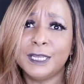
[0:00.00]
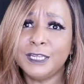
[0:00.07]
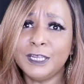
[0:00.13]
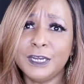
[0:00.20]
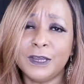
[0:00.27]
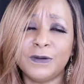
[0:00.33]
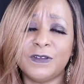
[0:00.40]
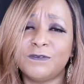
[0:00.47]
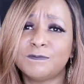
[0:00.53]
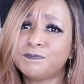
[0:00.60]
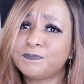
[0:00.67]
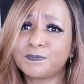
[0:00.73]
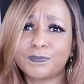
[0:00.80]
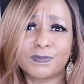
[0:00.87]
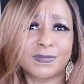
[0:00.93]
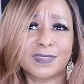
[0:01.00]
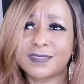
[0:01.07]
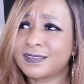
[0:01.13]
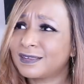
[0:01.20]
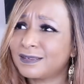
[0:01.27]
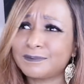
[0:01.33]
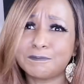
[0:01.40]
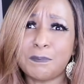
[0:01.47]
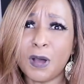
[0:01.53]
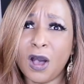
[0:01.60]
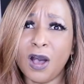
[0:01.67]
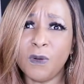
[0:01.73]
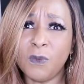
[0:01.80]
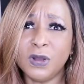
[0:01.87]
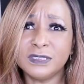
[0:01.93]
You know, if Paul
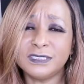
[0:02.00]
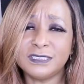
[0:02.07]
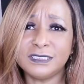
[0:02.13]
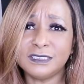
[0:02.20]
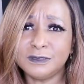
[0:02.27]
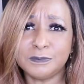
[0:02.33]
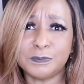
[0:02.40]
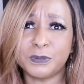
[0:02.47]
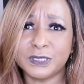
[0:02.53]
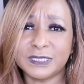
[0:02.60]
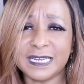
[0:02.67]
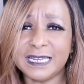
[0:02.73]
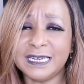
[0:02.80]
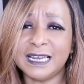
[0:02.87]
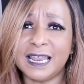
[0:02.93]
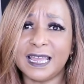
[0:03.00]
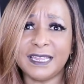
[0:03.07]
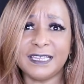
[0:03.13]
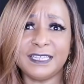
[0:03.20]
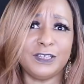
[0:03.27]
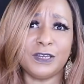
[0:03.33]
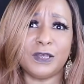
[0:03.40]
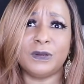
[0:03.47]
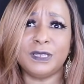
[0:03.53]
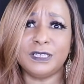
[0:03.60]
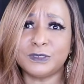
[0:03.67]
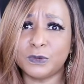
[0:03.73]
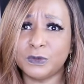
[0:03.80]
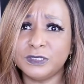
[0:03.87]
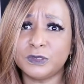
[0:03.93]
wants to pretend like, you know,
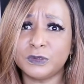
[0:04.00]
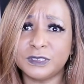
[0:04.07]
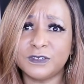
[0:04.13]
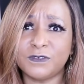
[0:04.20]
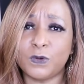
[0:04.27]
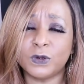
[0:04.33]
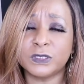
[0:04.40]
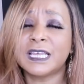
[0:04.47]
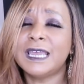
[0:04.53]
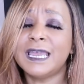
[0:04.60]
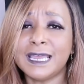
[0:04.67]
he's going through a divorce,